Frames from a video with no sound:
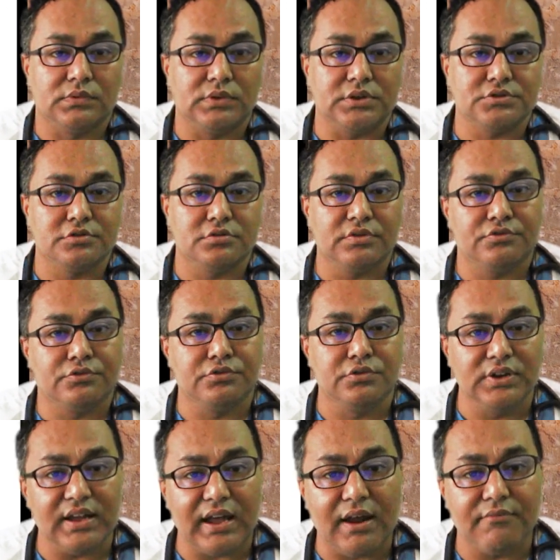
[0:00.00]
They should be
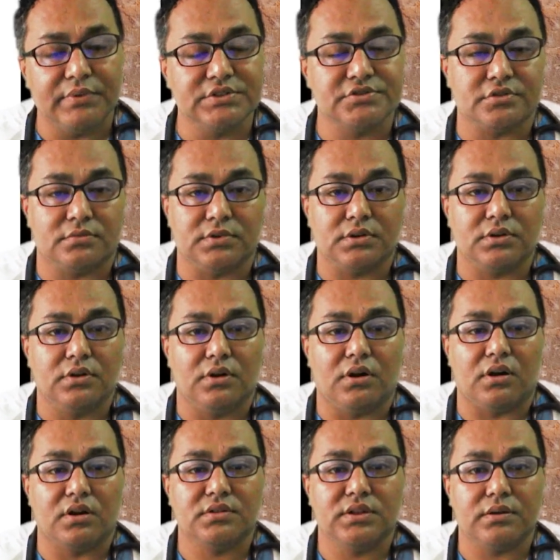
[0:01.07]
fully empty stomach.
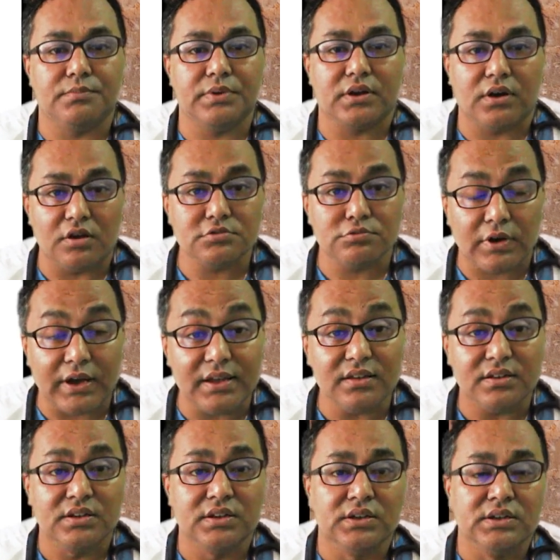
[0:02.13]
Because why?
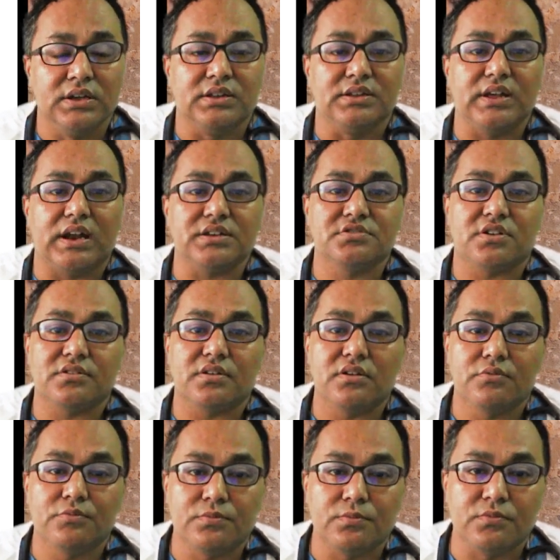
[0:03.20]
There are
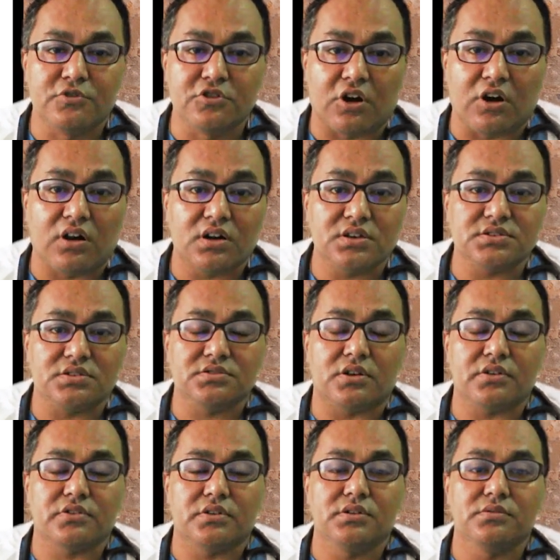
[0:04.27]
certain drugs or
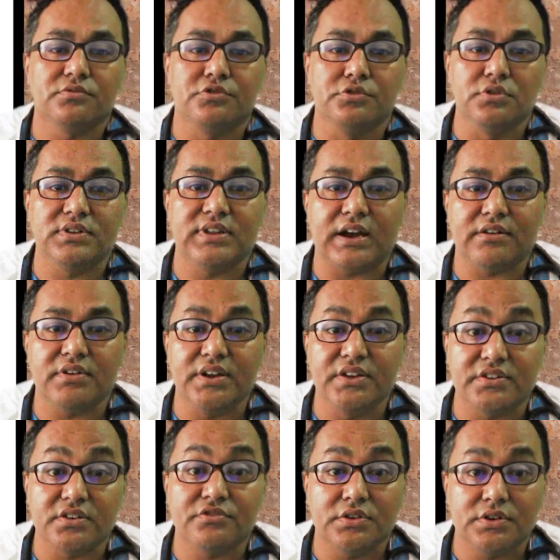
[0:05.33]
certain food that will
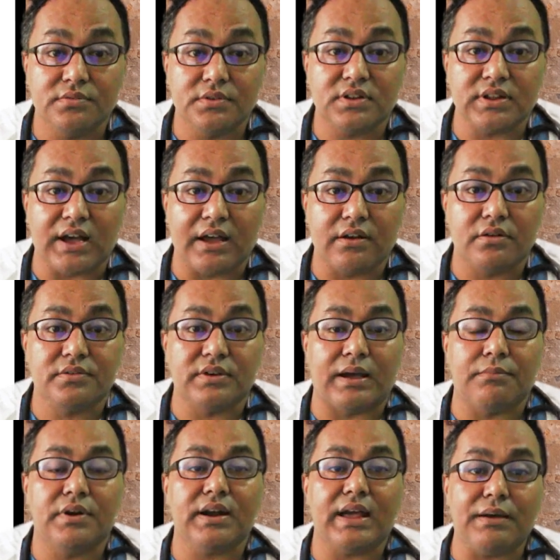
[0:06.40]
interfere with the thyroid
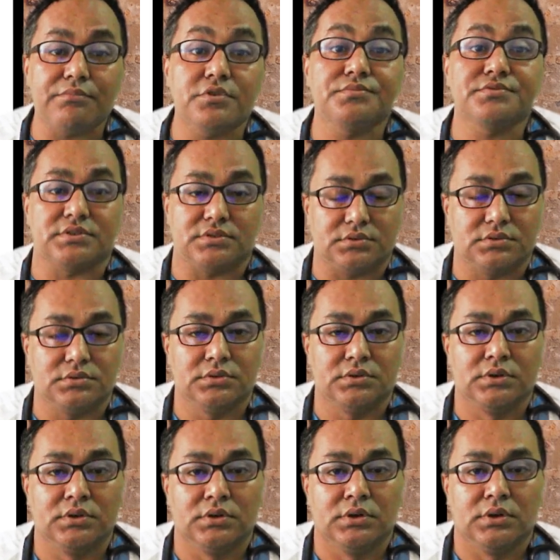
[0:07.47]
tablet absorption.
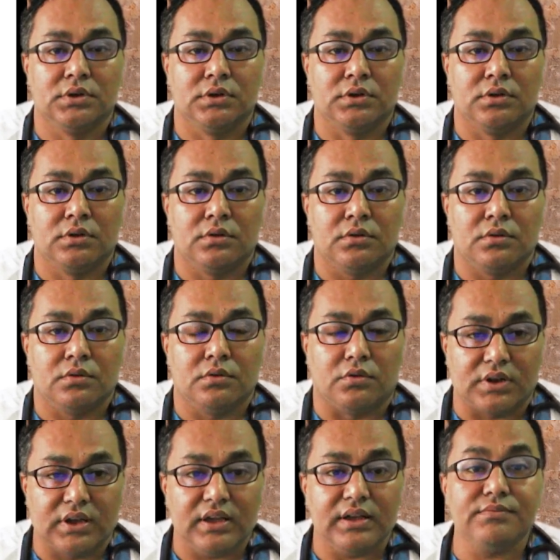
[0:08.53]

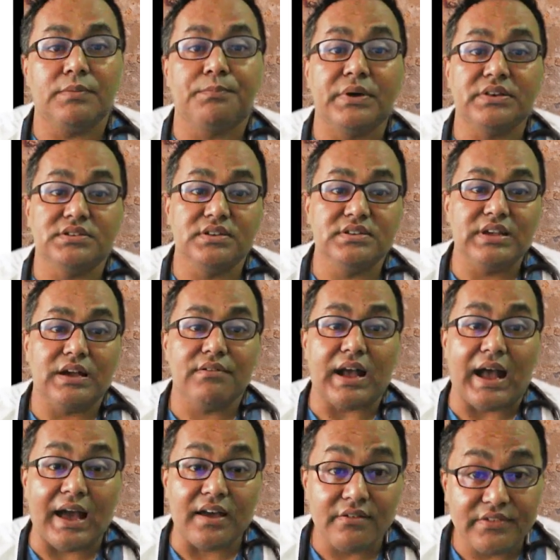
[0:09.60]
Okay, if the patient is having
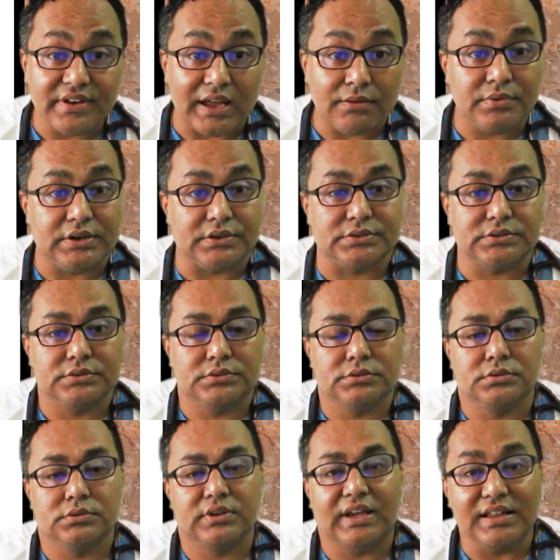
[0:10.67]
iron tablet,
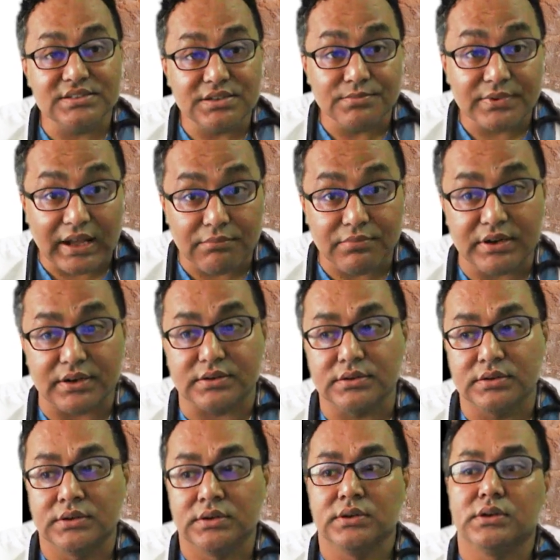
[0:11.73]
calcium tablet,
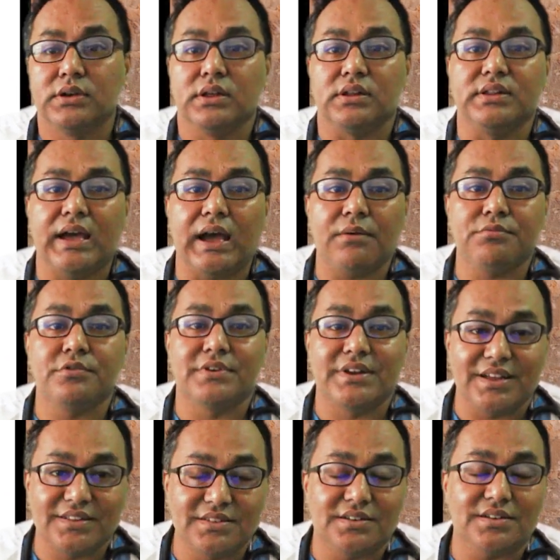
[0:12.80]
they have to
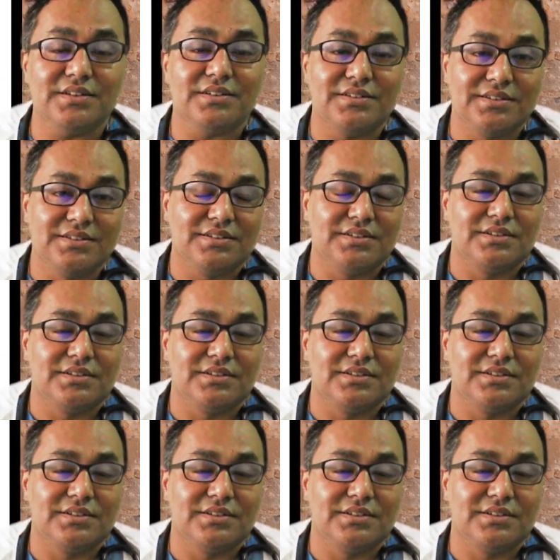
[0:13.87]
take the